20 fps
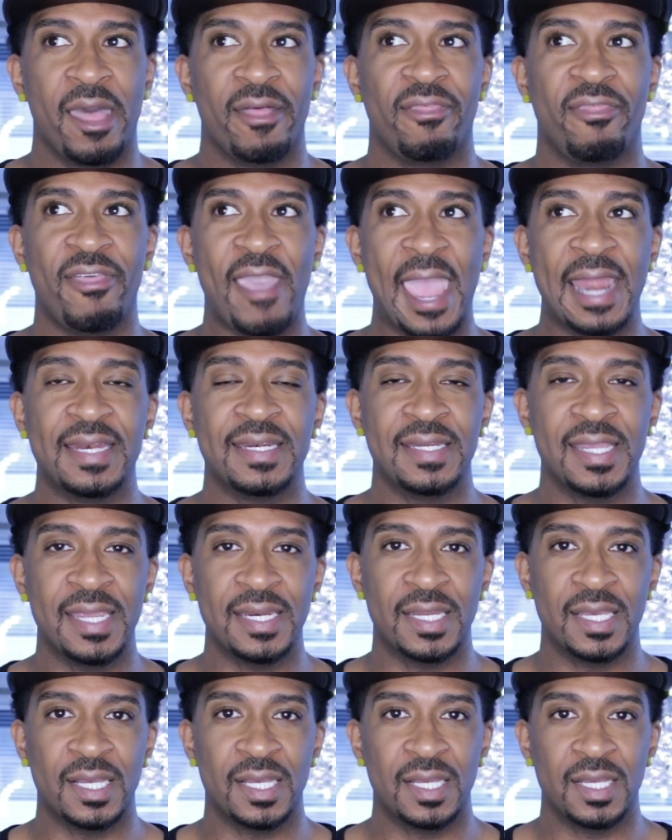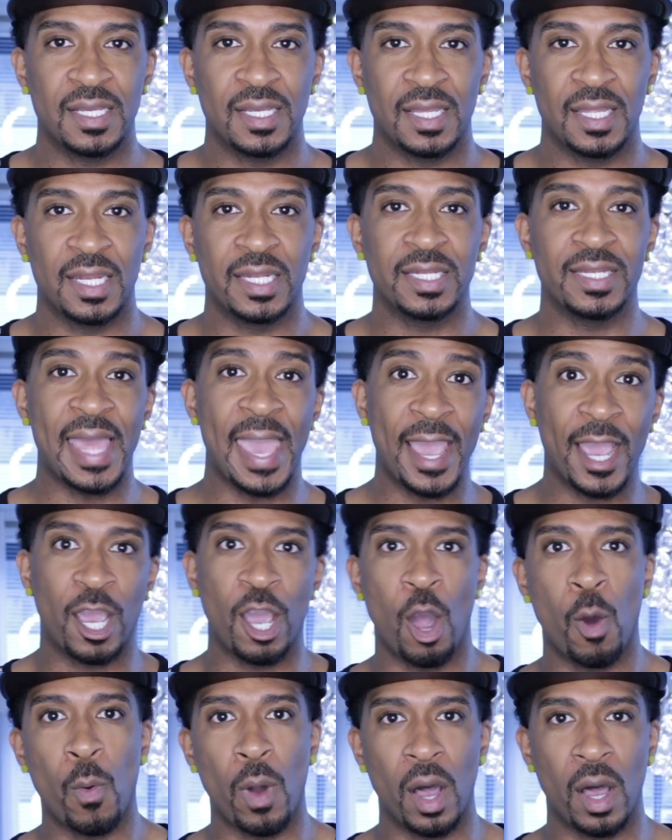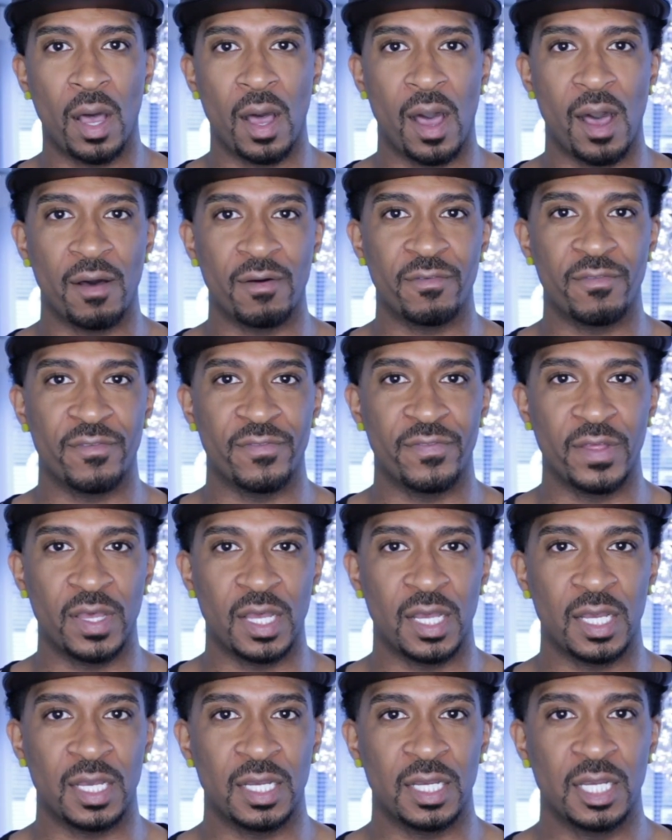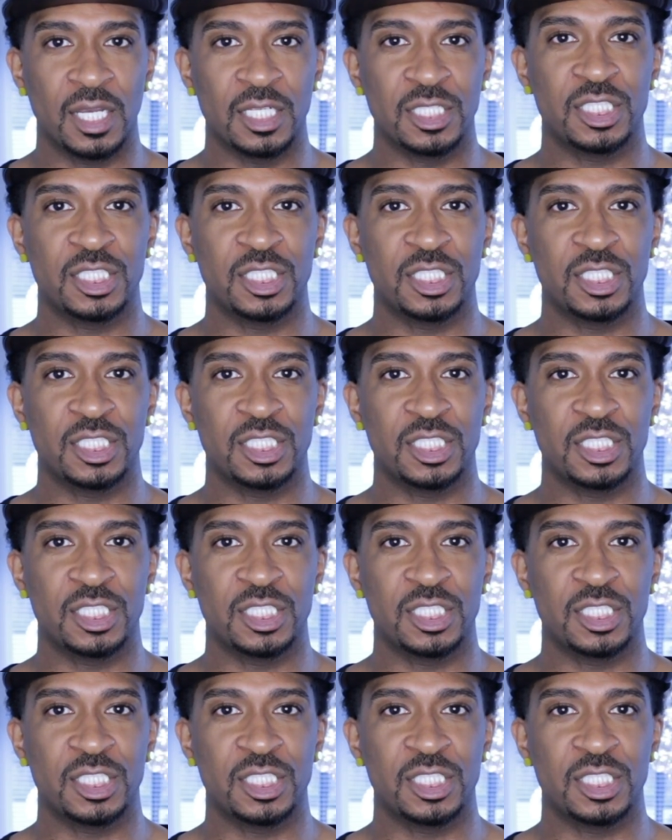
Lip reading: that Nina let go of the